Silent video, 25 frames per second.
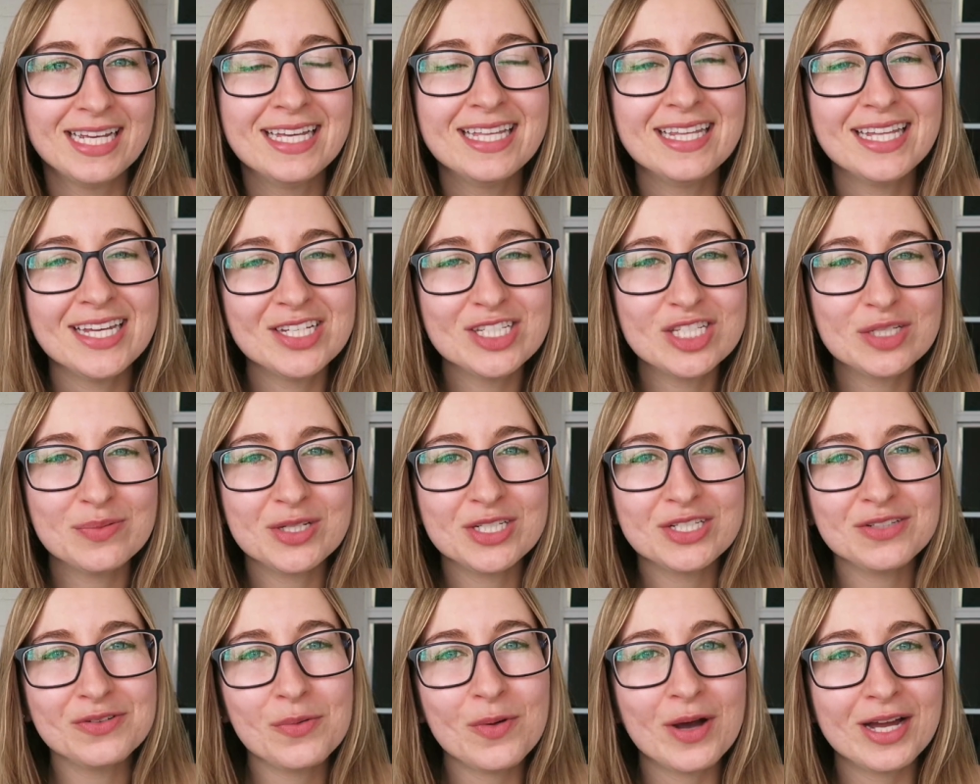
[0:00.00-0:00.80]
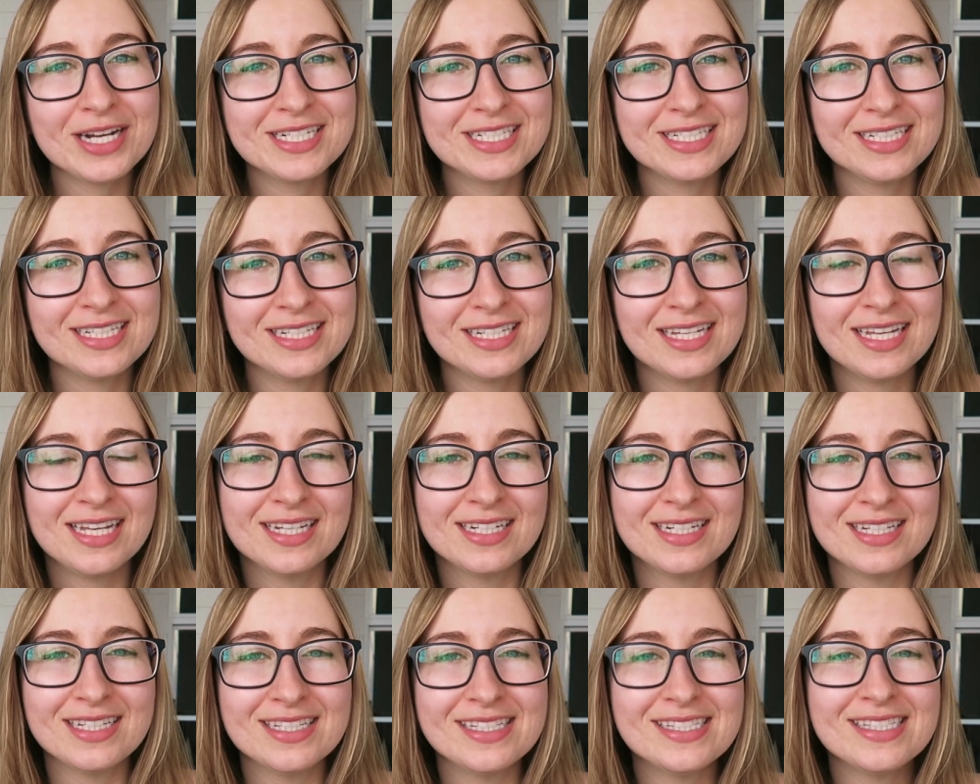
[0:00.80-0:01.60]
Thanks so much for watching,
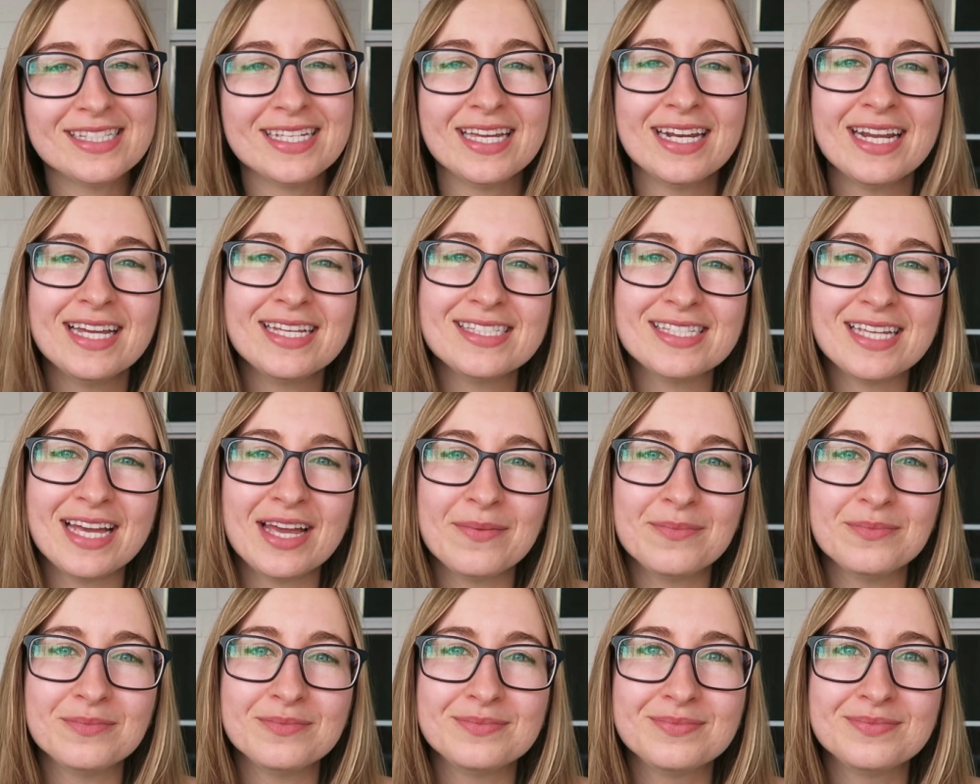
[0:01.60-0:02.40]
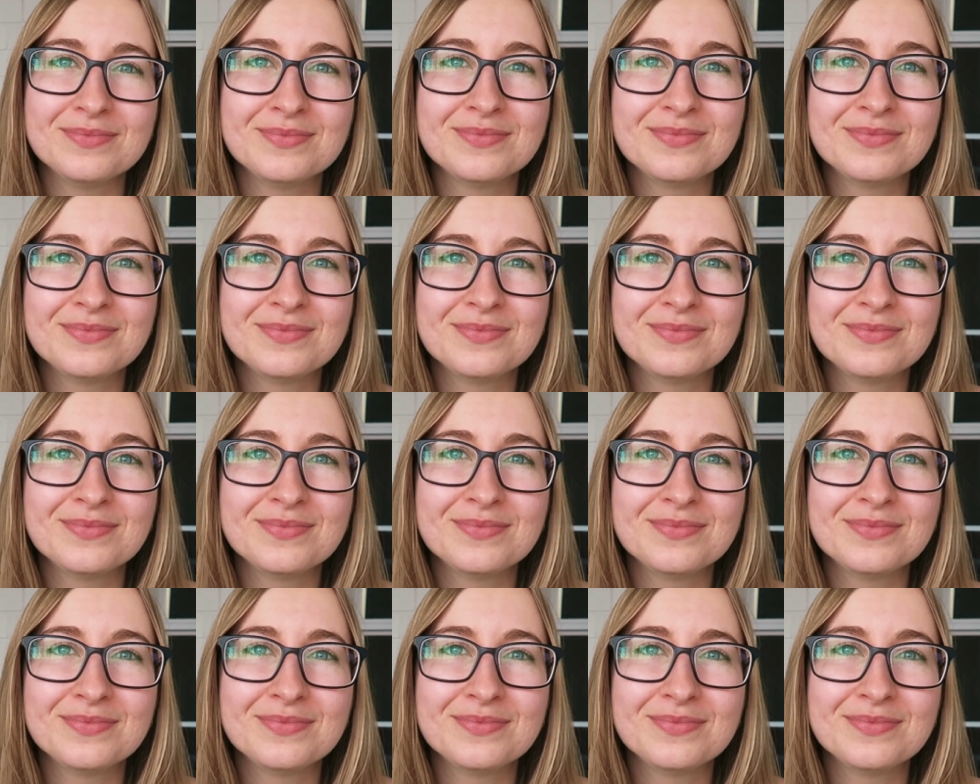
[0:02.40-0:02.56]
and I'll see you next time.